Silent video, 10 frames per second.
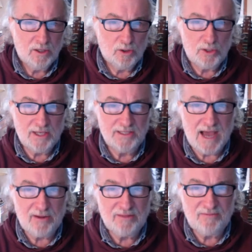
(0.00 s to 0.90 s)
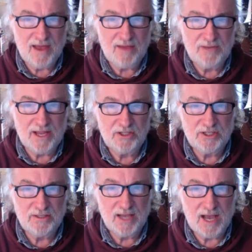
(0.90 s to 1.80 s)
Looking down at the
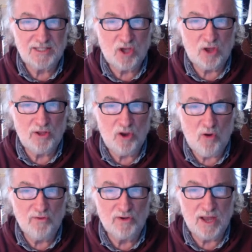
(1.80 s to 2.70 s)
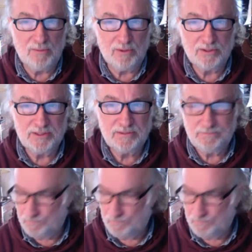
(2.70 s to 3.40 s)
foundation, I saw the overcomers.